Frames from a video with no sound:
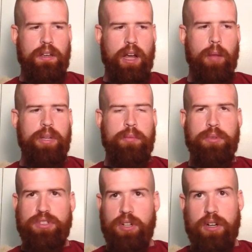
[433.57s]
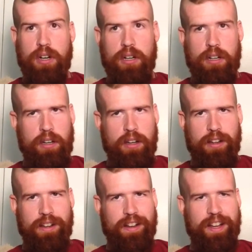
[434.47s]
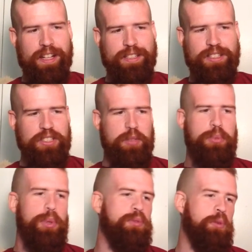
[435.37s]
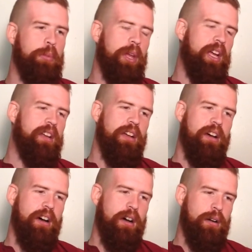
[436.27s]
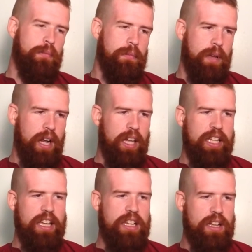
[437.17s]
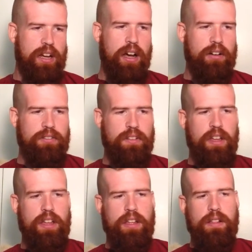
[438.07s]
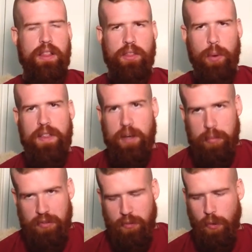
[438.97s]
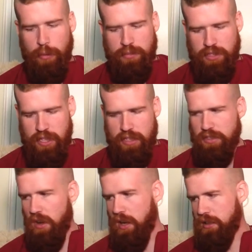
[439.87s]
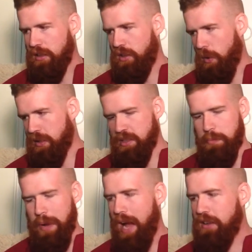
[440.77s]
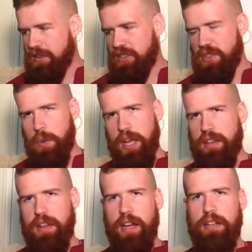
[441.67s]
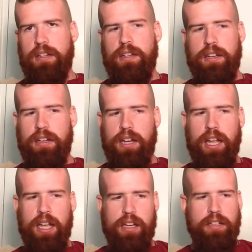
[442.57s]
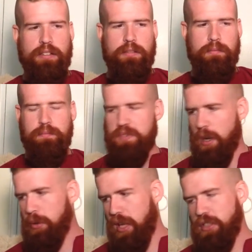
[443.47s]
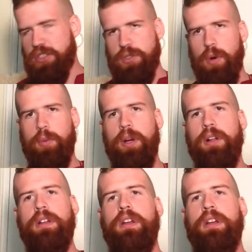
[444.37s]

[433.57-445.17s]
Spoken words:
Albion Berserker. It's just a beautiful blade, and I like the idea of the way that it performs. It's not going to balance the way that a double-edged sword will,